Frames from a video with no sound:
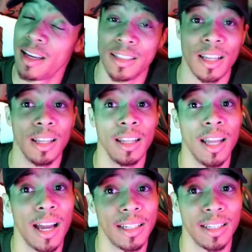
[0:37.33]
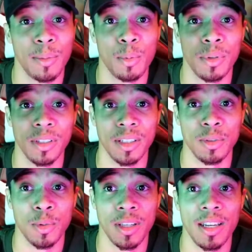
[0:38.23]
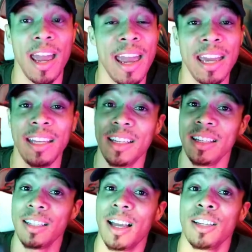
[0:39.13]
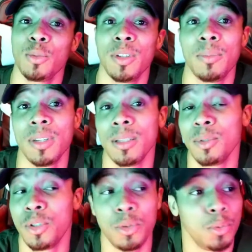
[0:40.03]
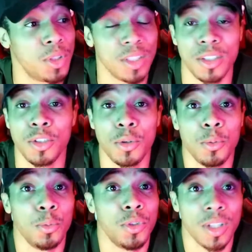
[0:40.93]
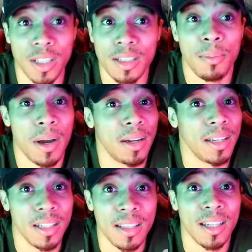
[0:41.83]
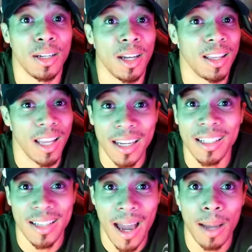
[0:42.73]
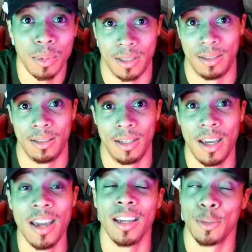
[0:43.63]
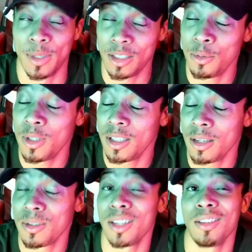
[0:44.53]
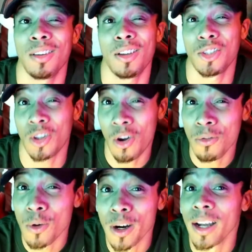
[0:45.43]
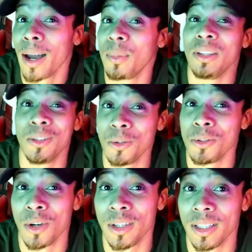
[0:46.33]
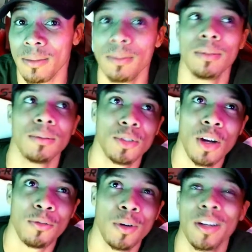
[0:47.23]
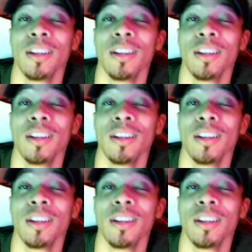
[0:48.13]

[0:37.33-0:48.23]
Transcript: a lot of capabilities with it, and it allows me to be able to just do just about anything like a tablet, especially when it comes down to the software I happen to use on it. Software,